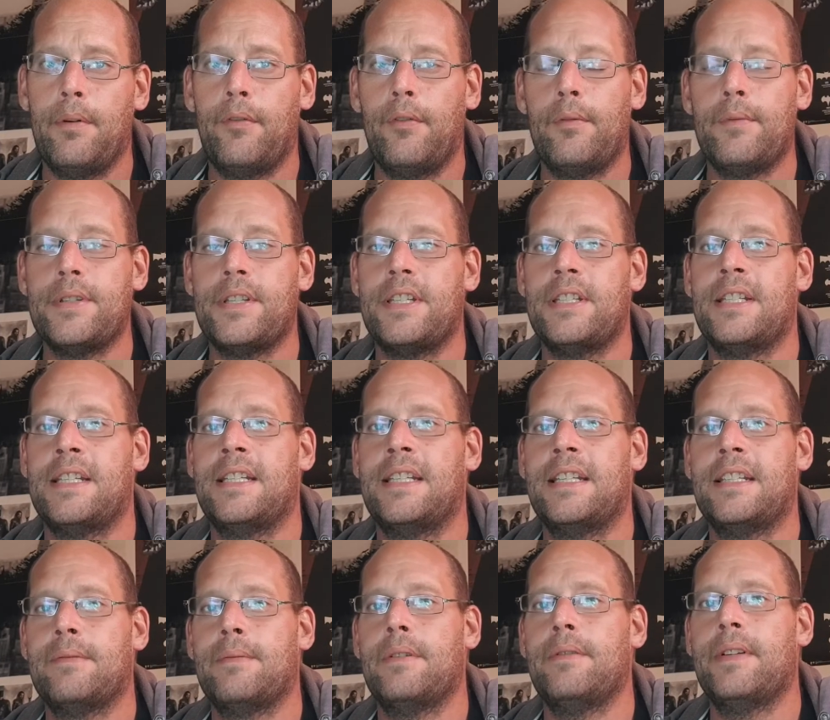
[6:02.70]
performances in
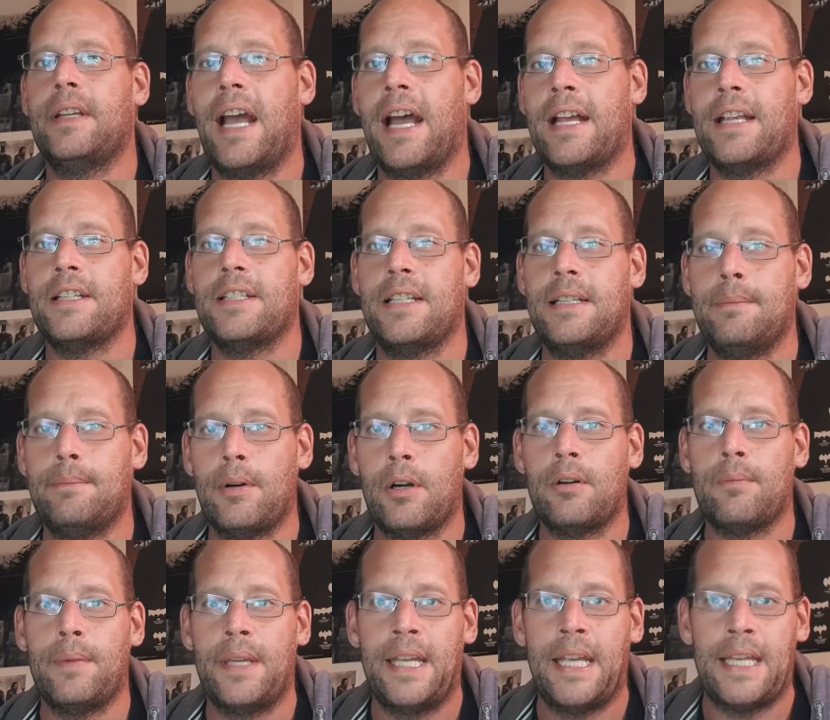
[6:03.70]
this movie actually
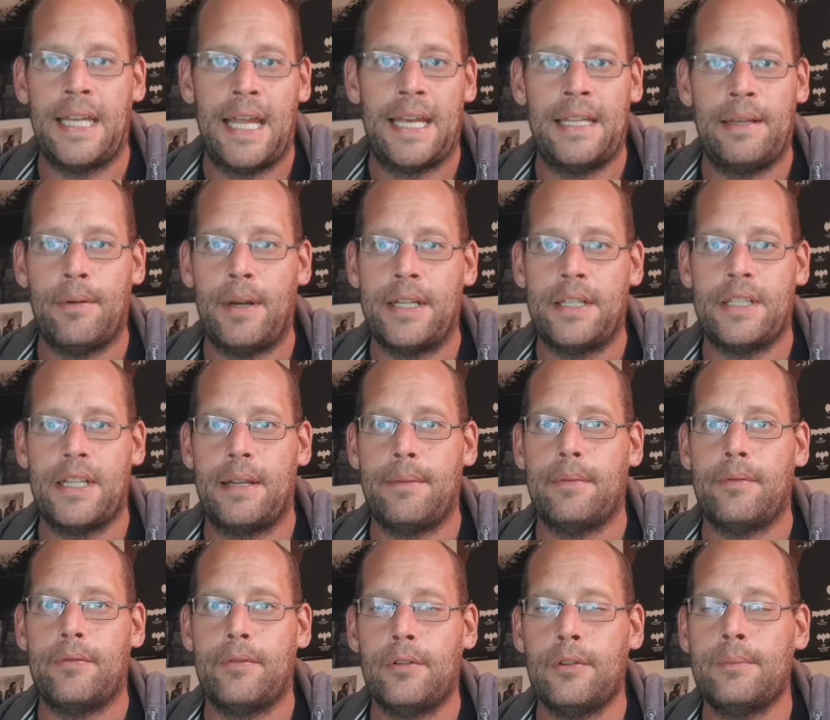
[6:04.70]
bug me in any way,
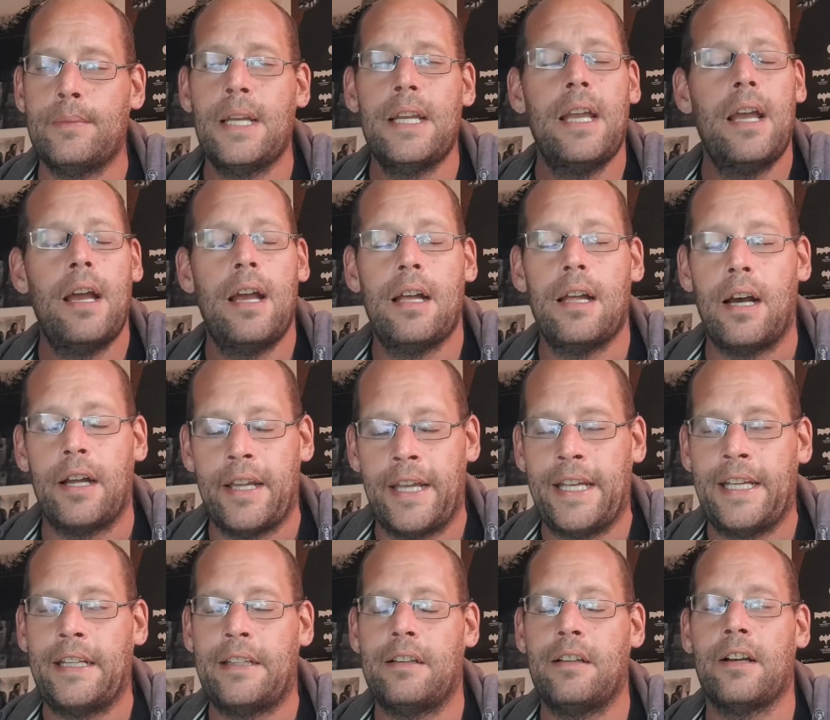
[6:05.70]
shape, or form.
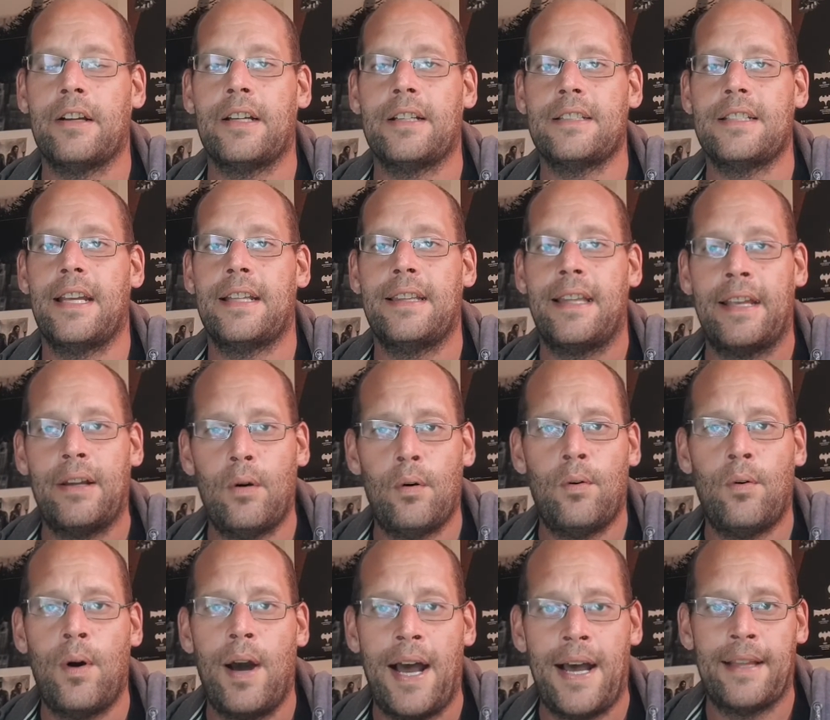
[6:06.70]
They, like I said, they
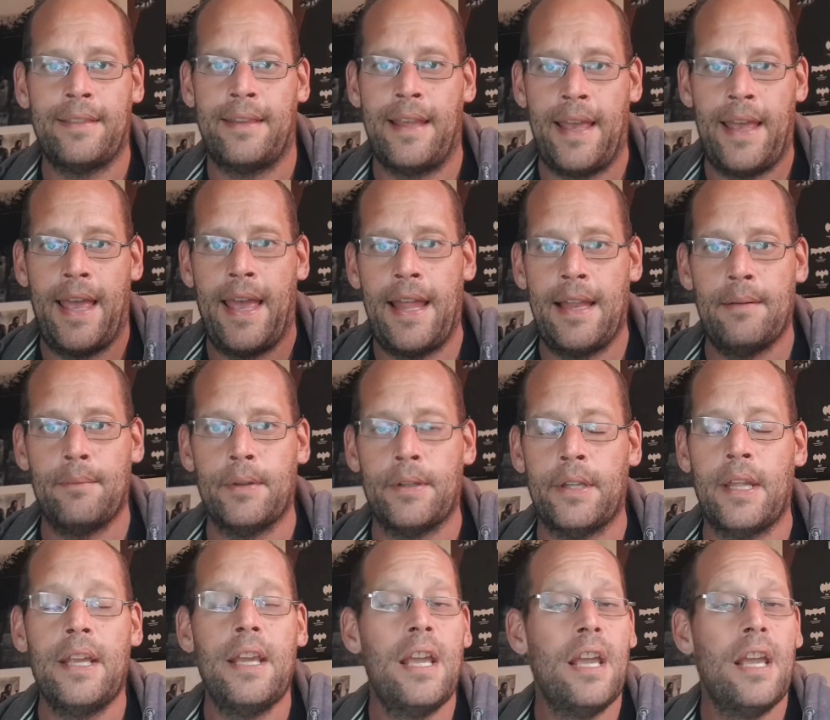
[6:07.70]
all add their element.